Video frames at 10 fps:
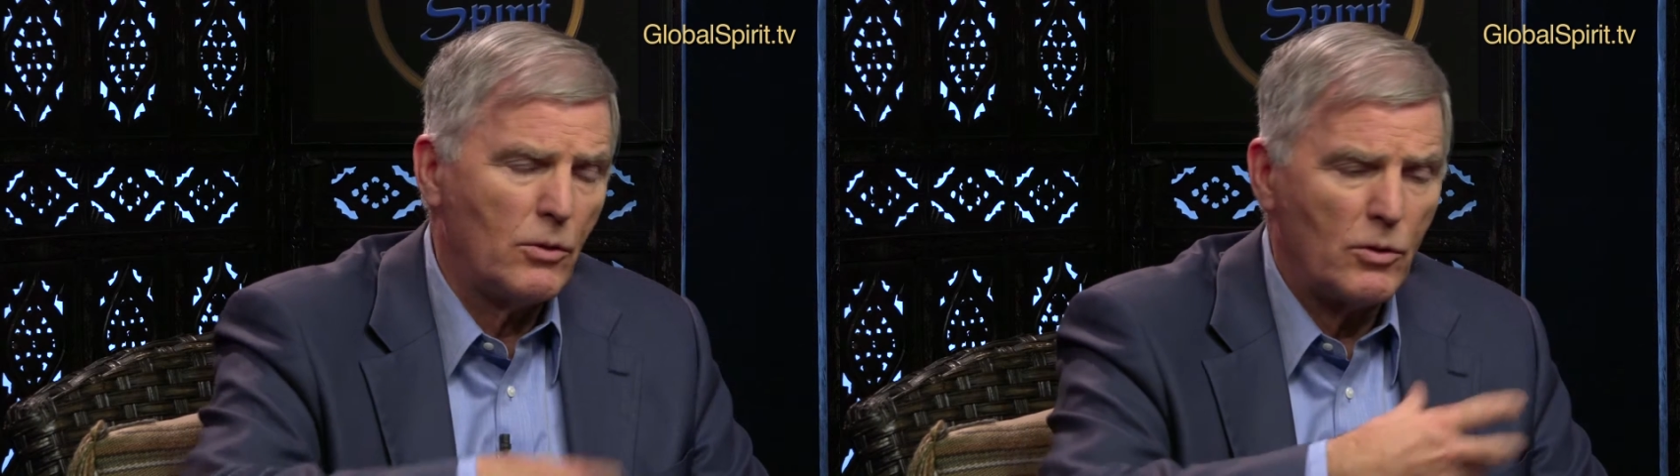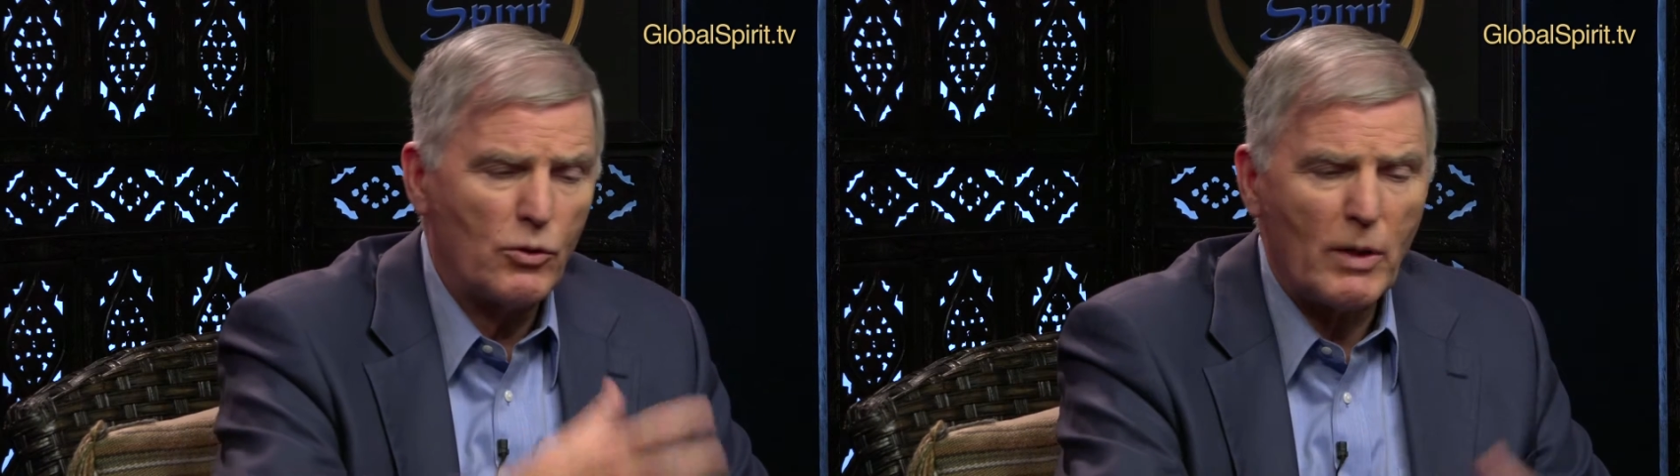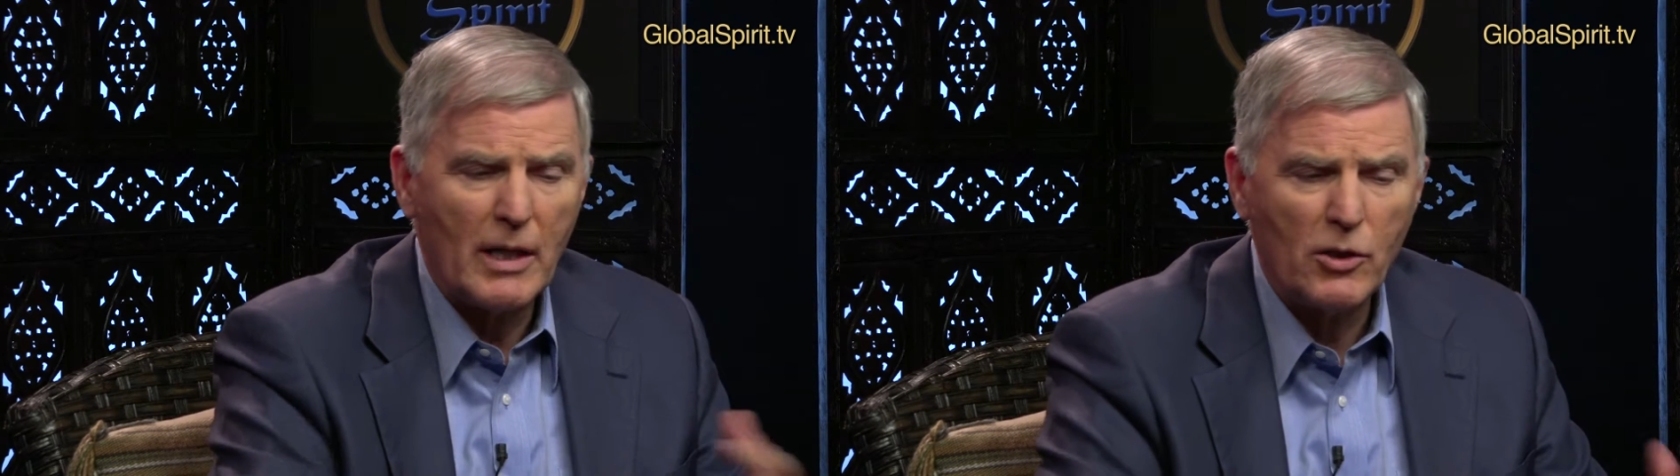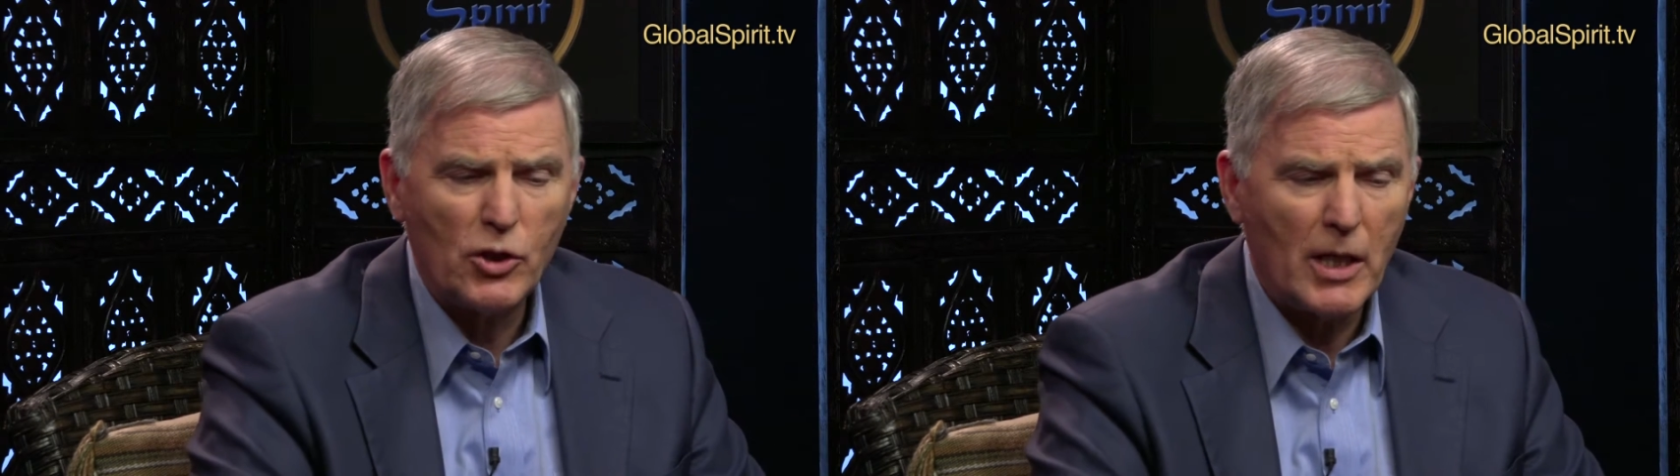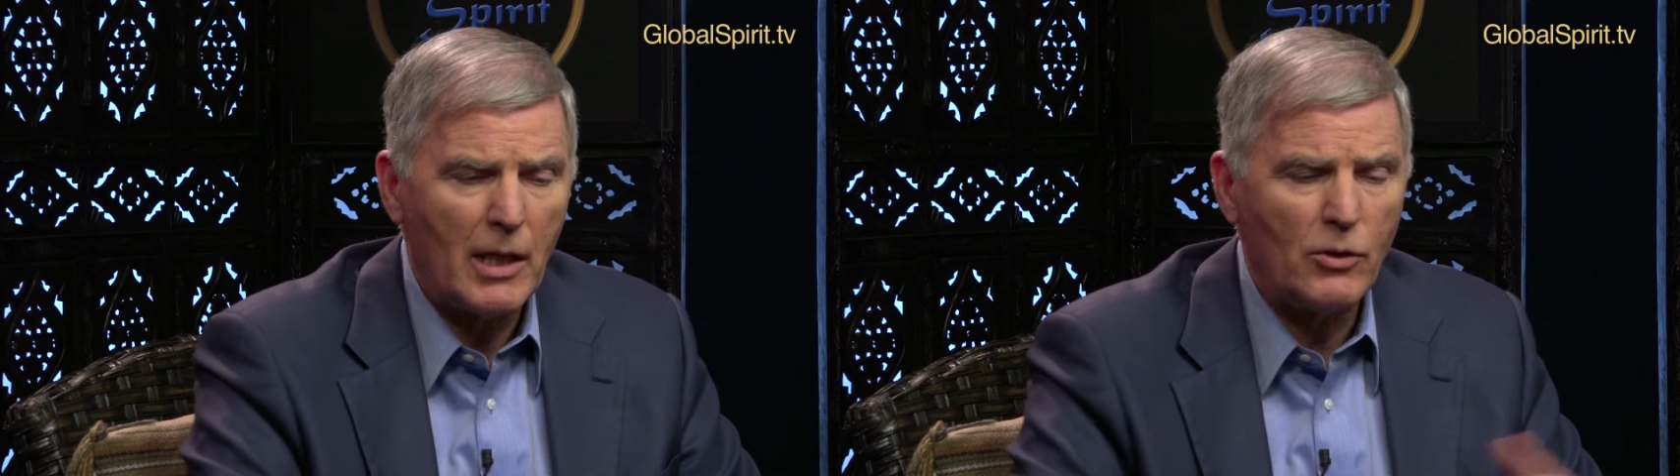to try to
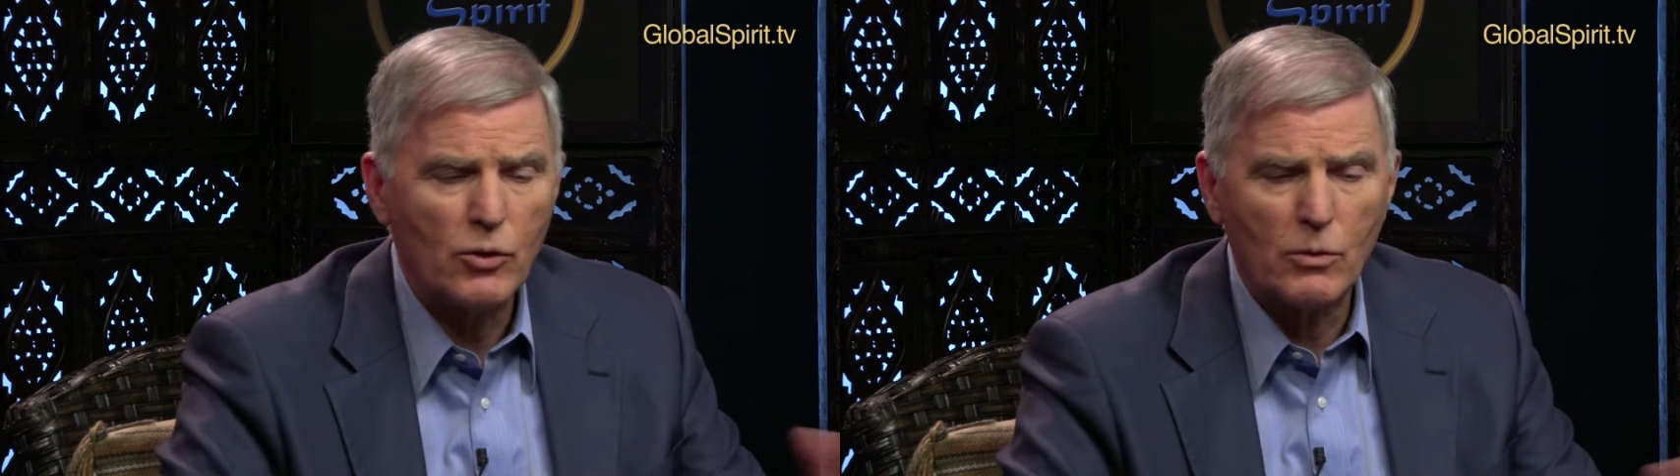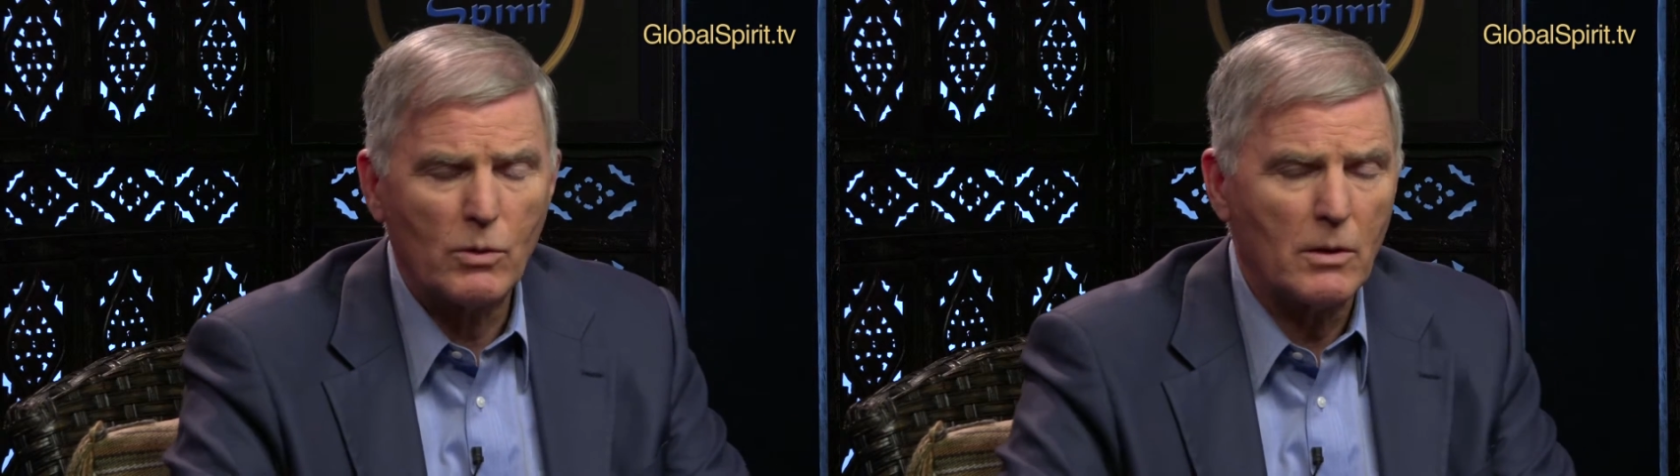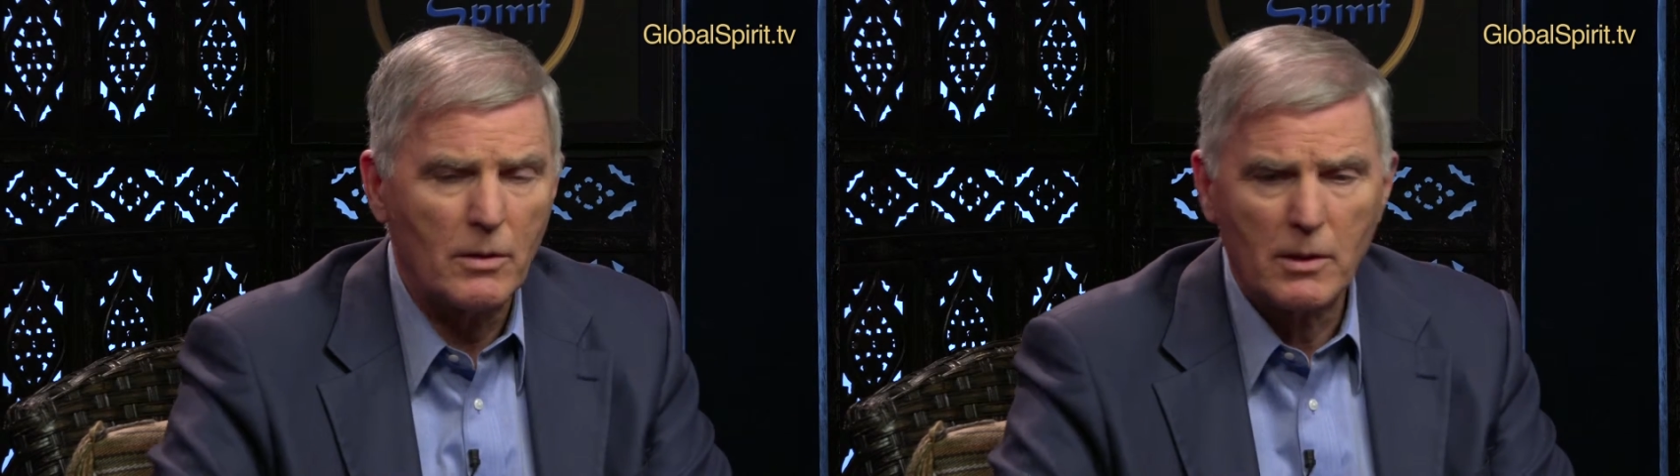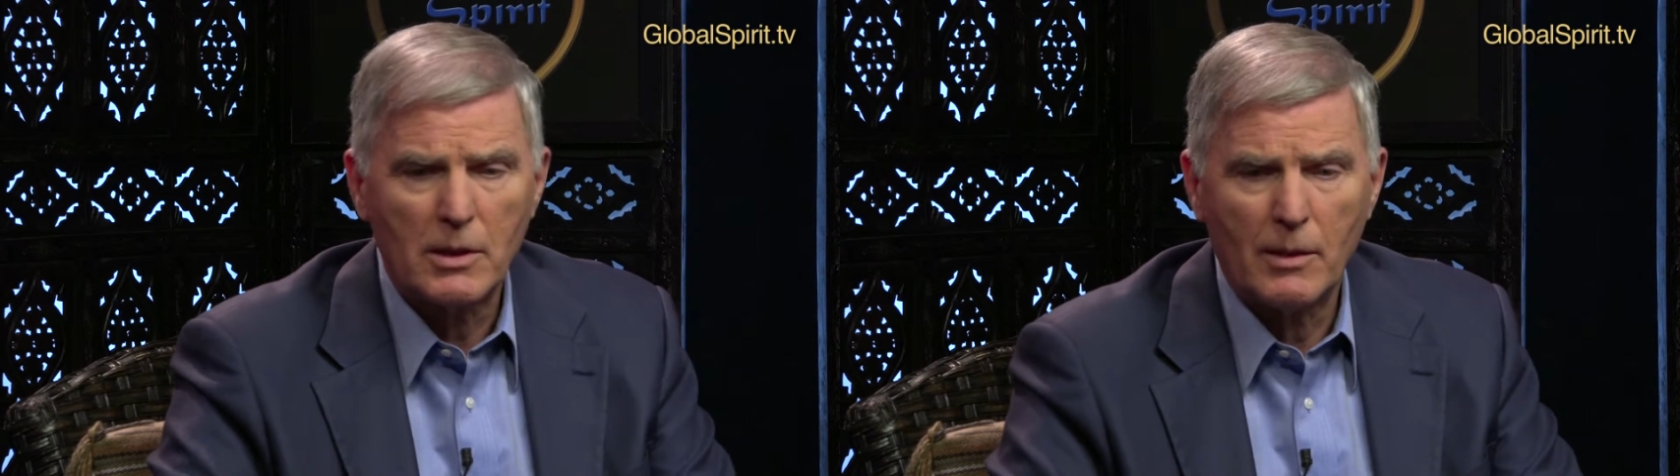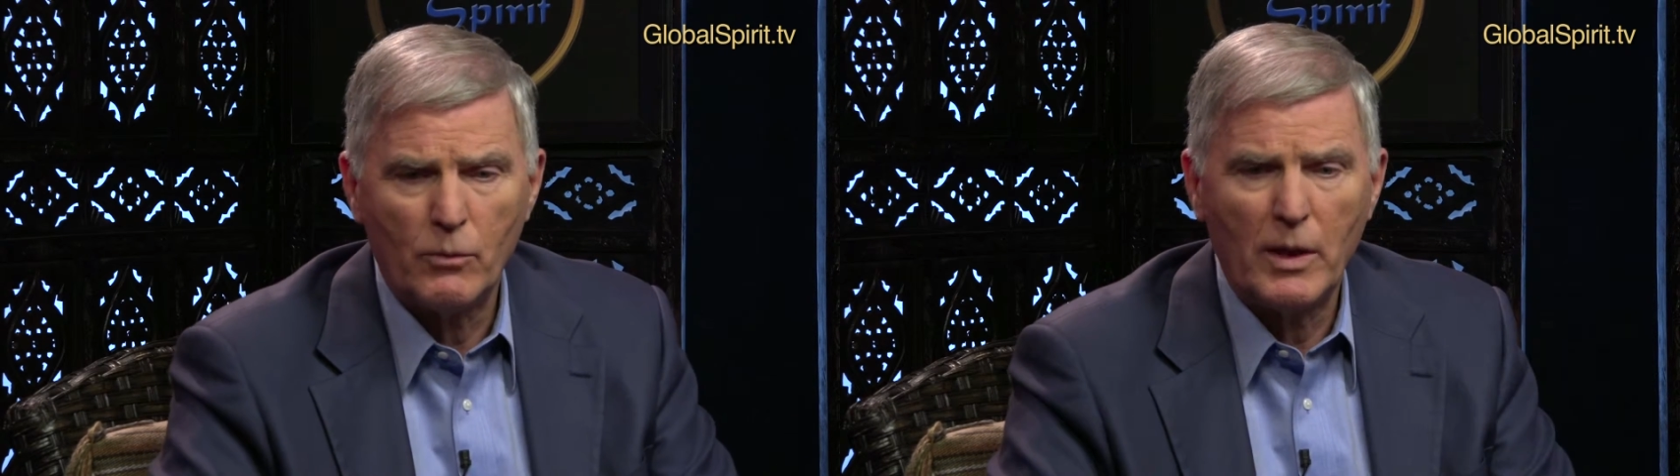change your world in
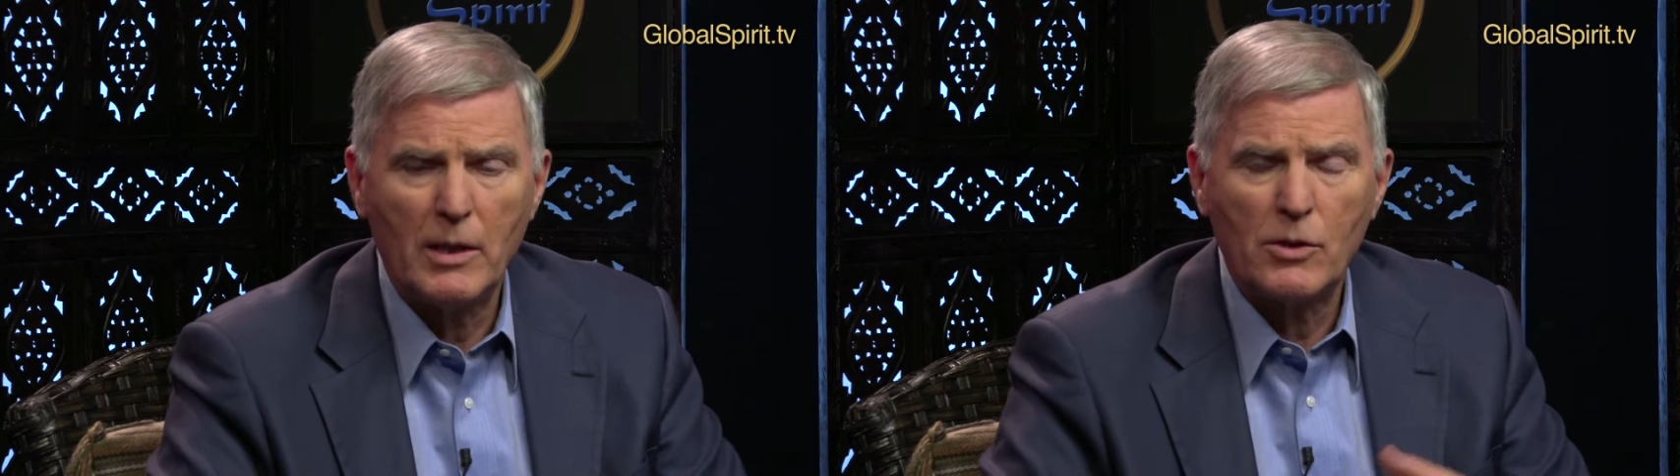some way